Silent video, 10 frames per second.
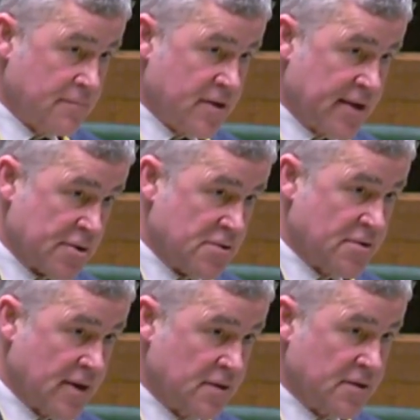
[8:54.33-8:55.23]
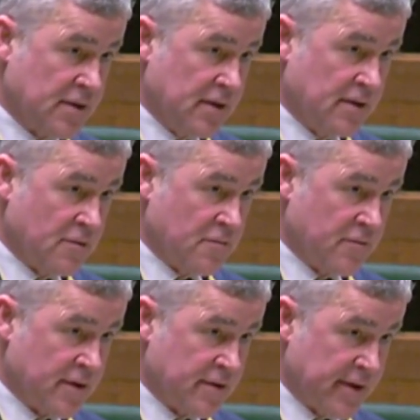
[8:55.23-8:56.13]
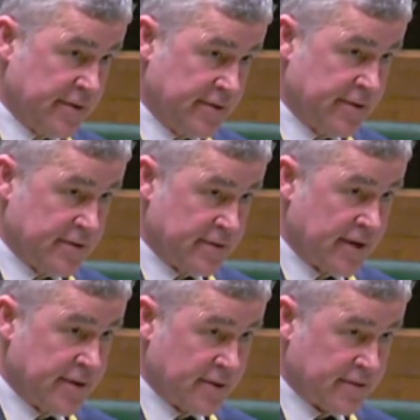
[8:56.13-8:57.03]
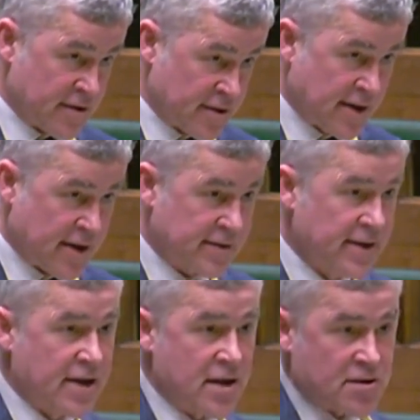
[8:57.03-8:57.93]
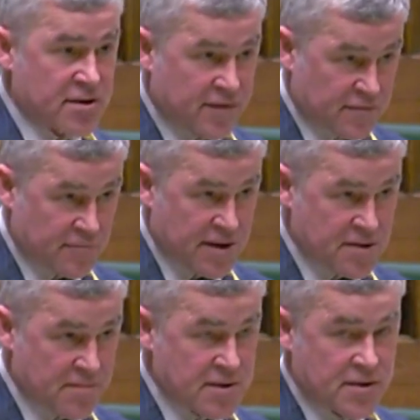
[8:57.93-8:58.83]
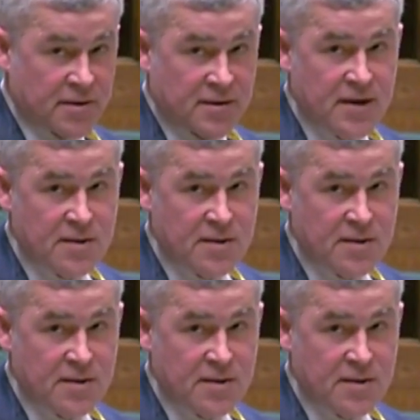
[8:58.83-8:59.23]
Section 33 of the 1989 Electricity Act is reserved to Westminster,